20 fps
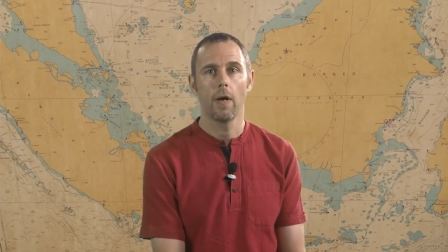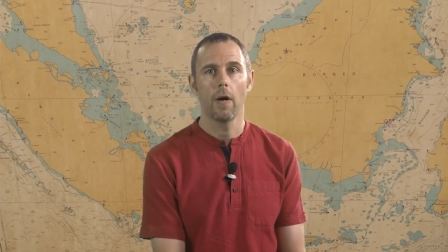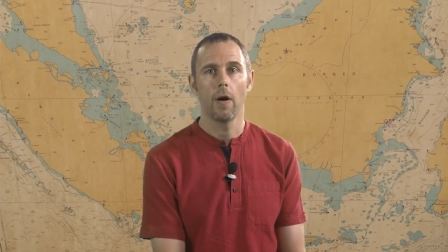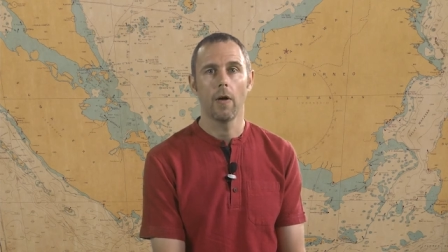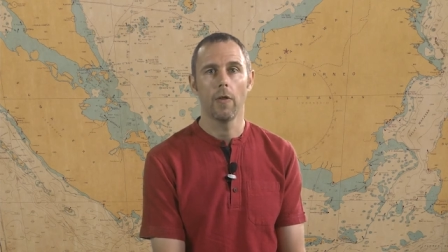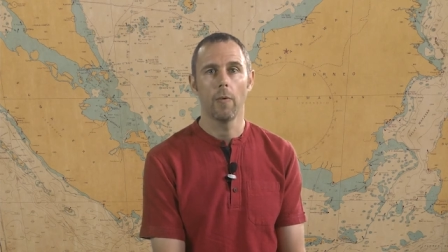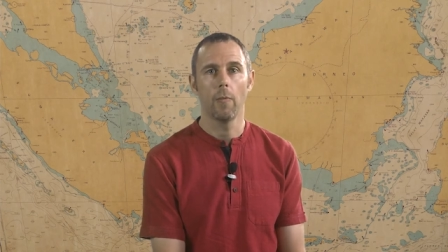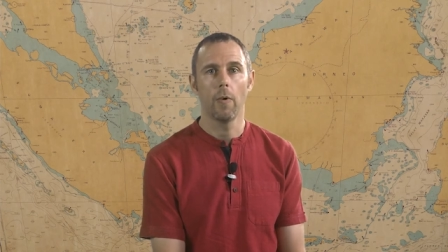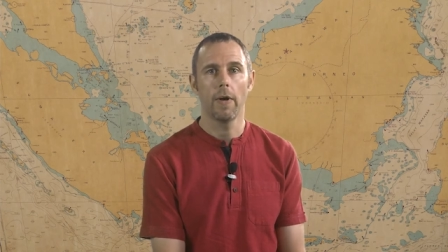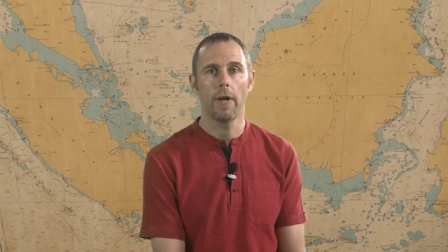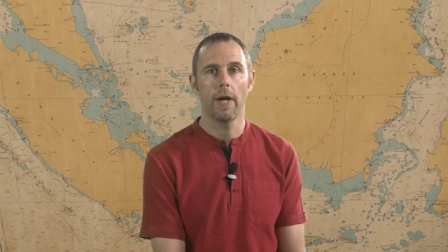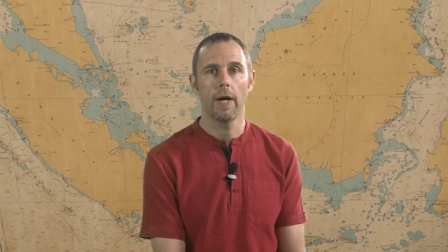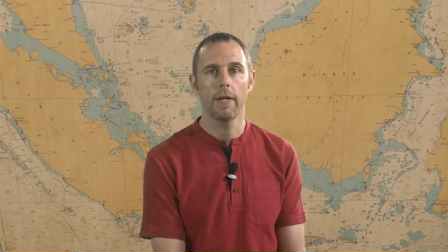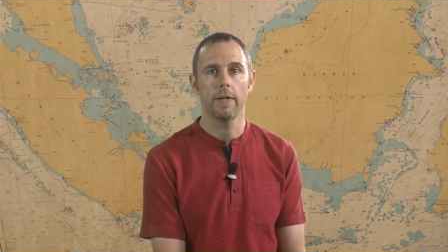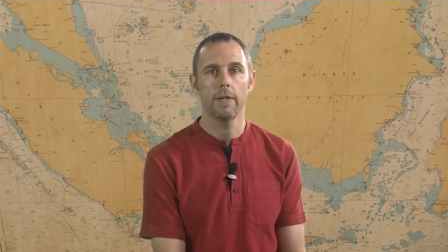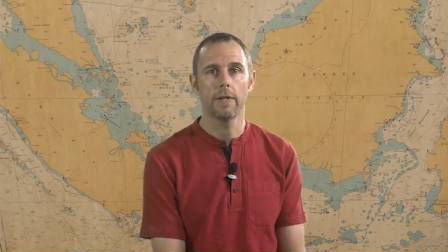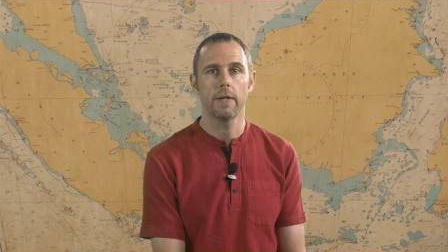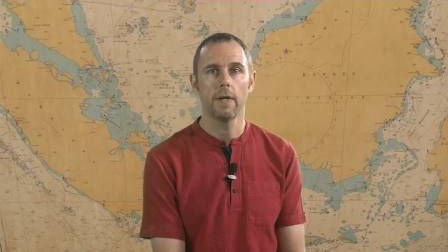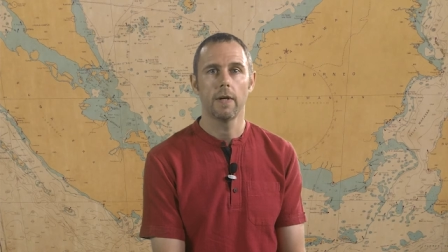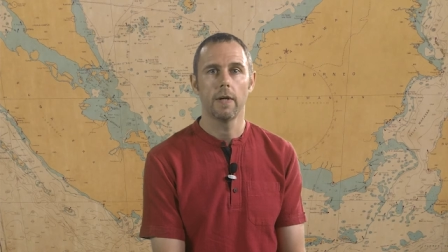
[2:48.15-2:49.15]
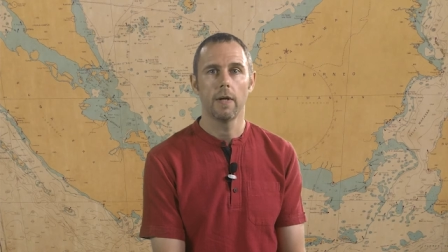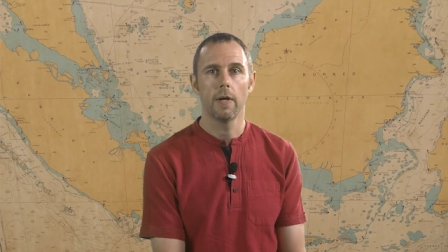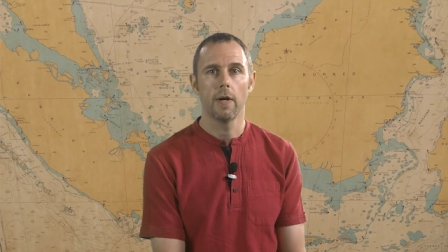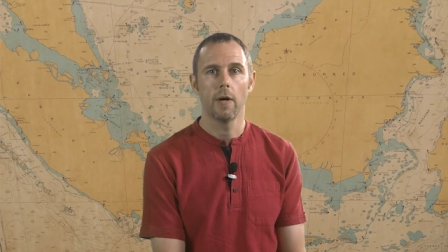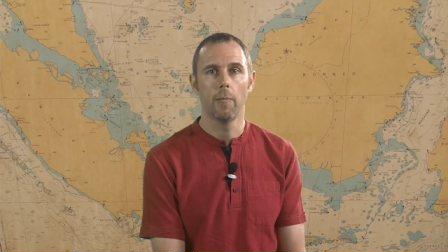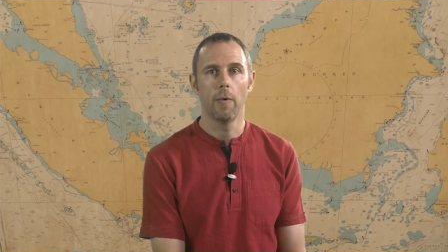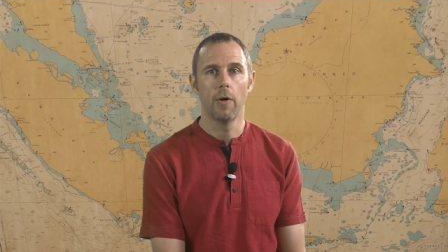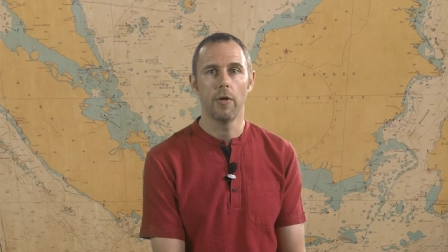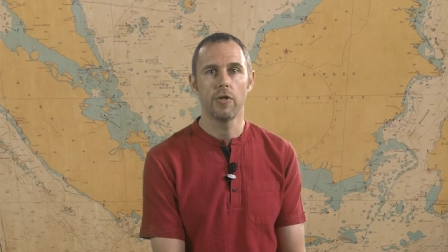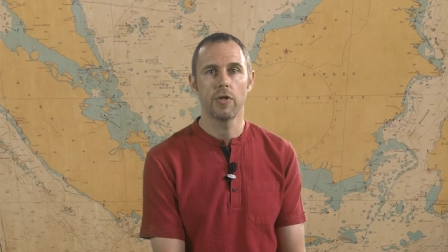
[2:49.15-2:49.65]
On the one hand,
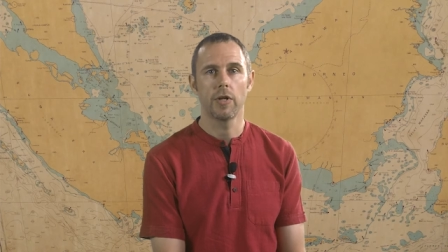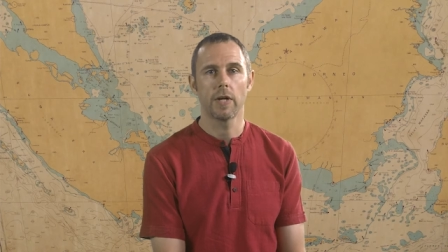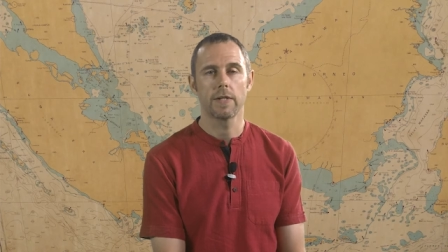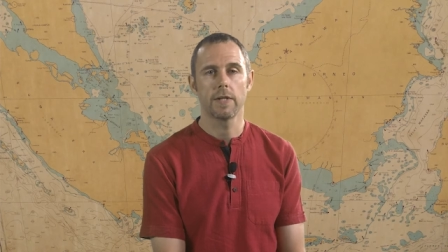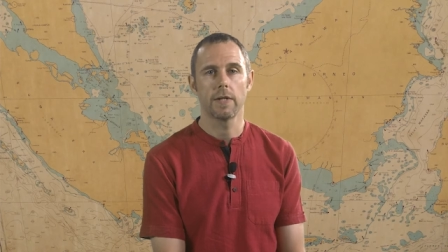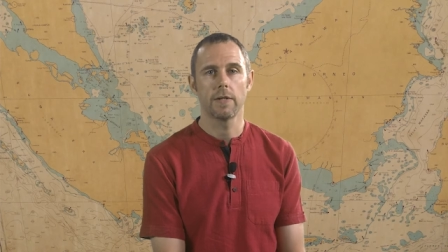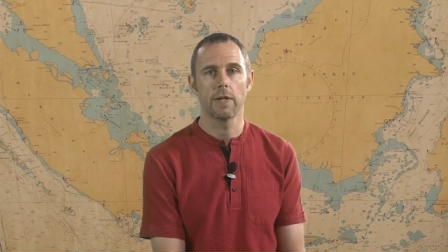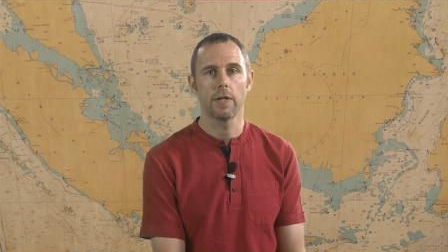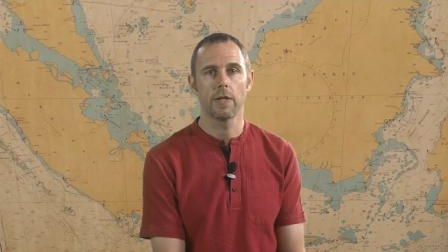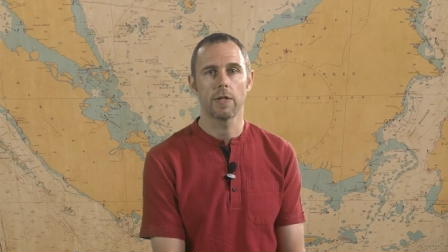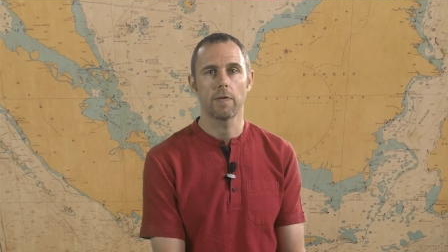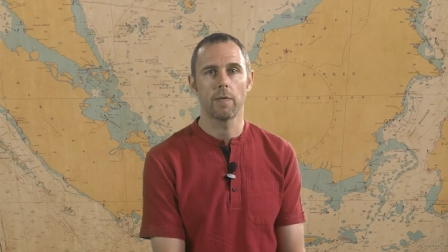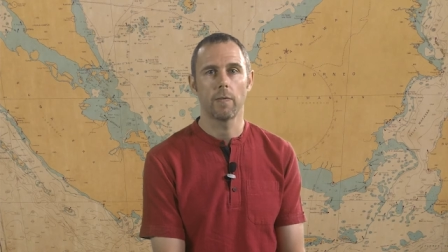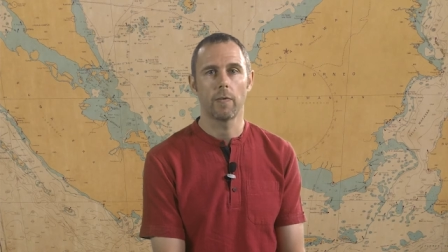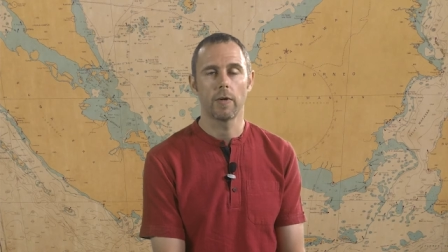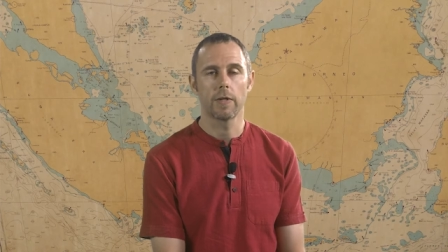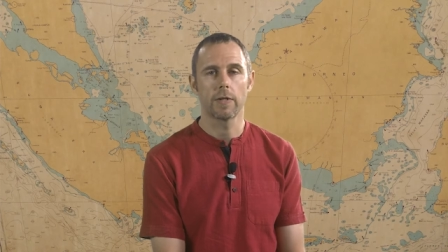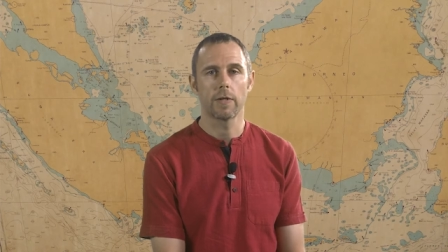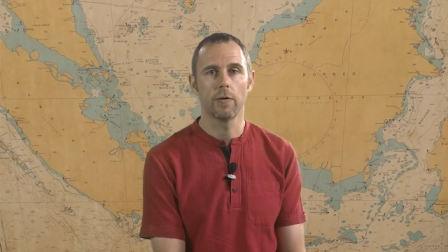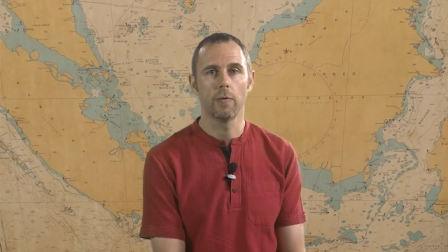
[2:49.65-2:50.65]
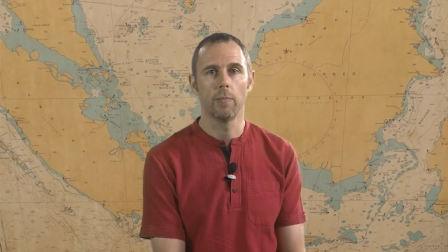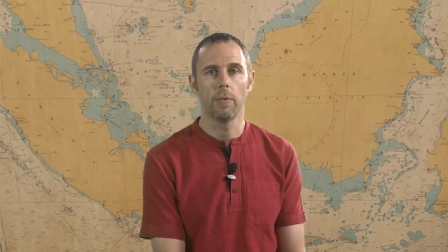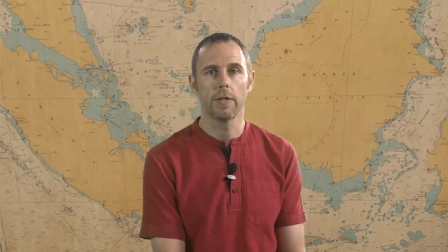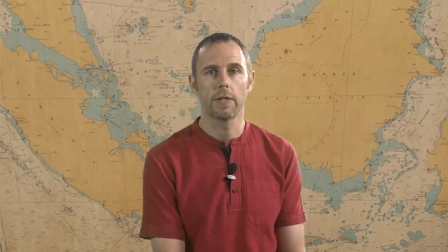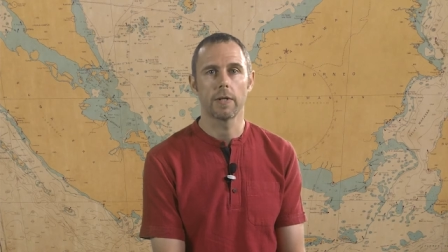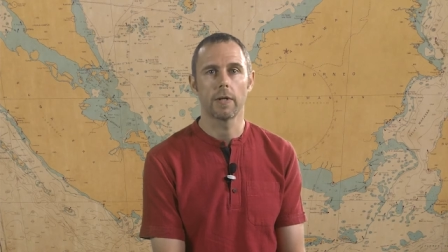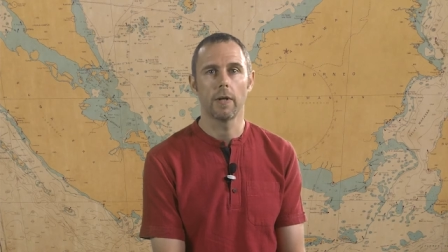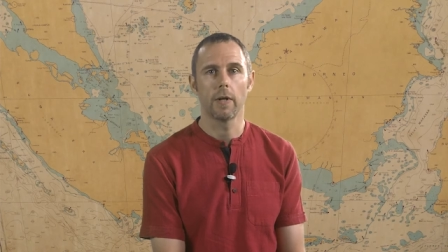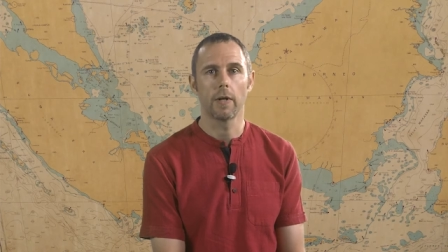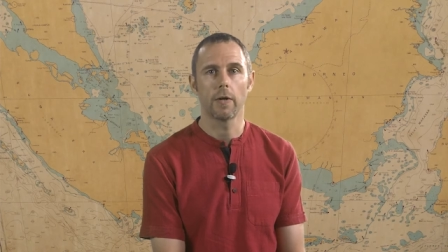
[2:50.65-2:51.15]
emerging as it does from critical
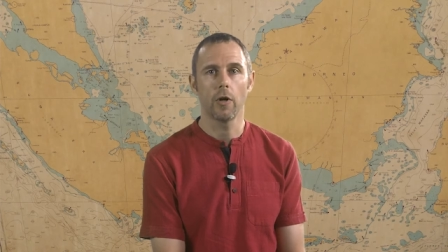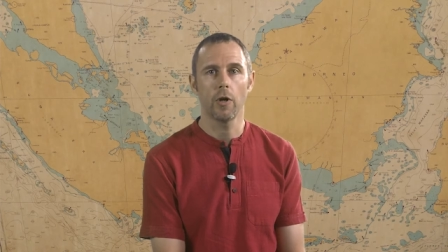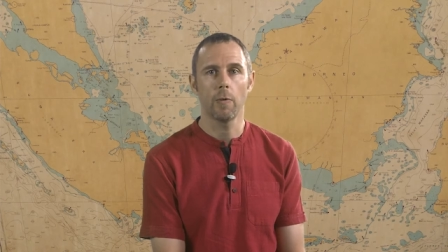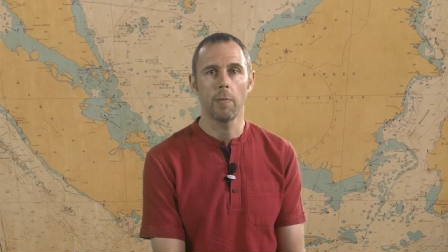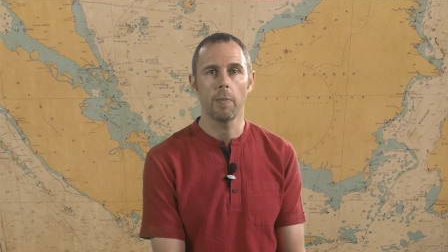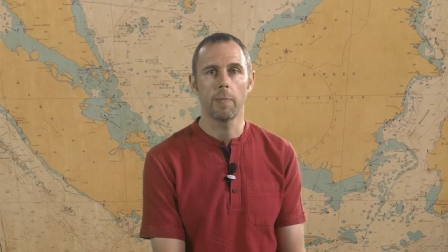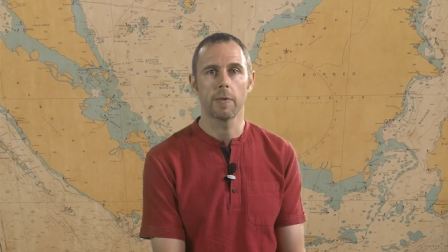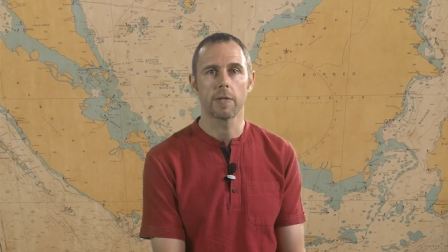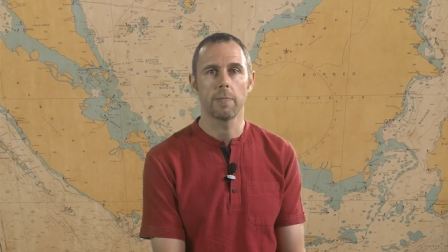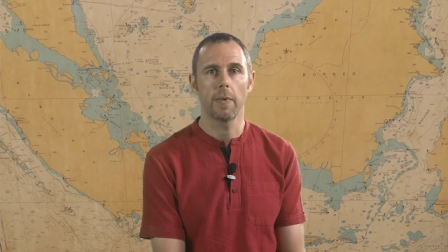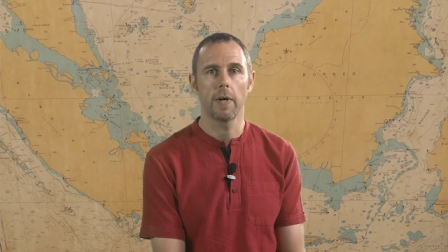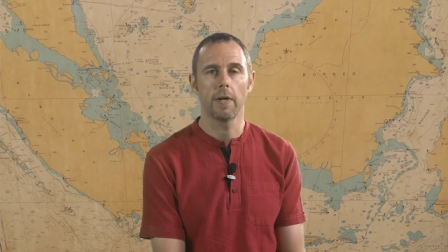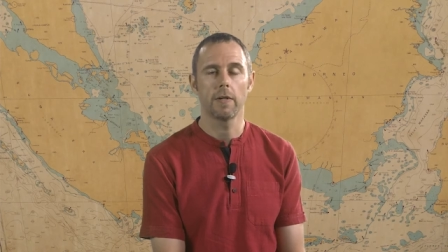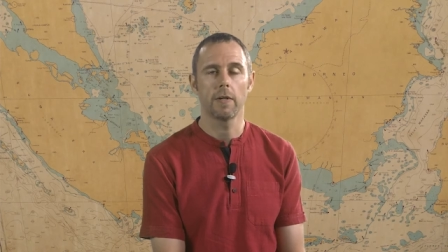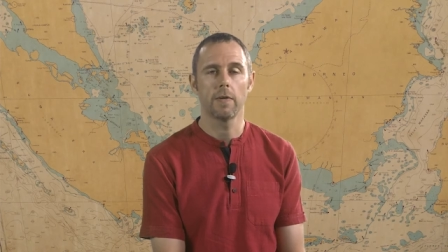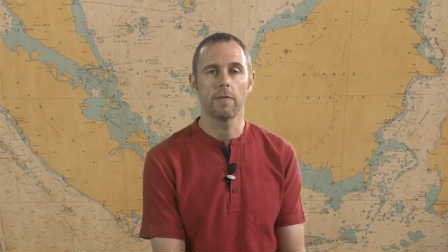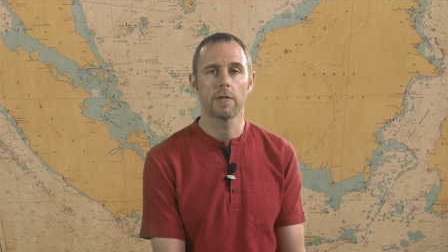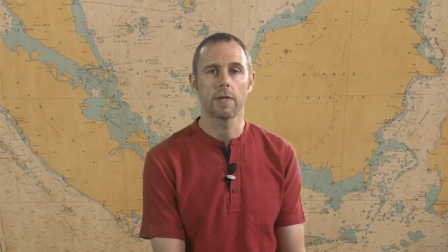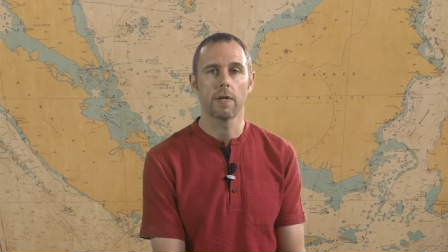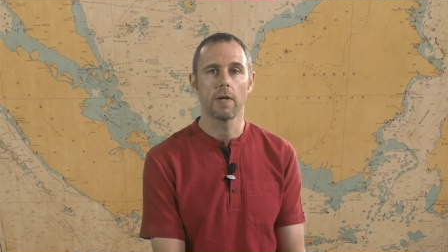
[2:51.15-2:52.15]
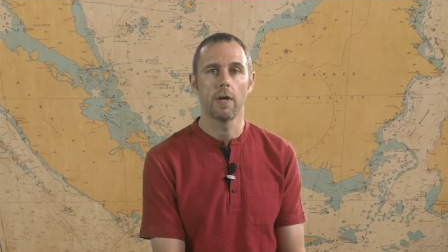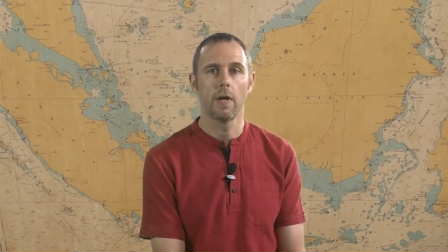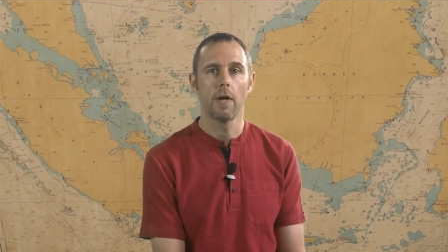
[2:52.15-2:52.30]
political economy perspectives,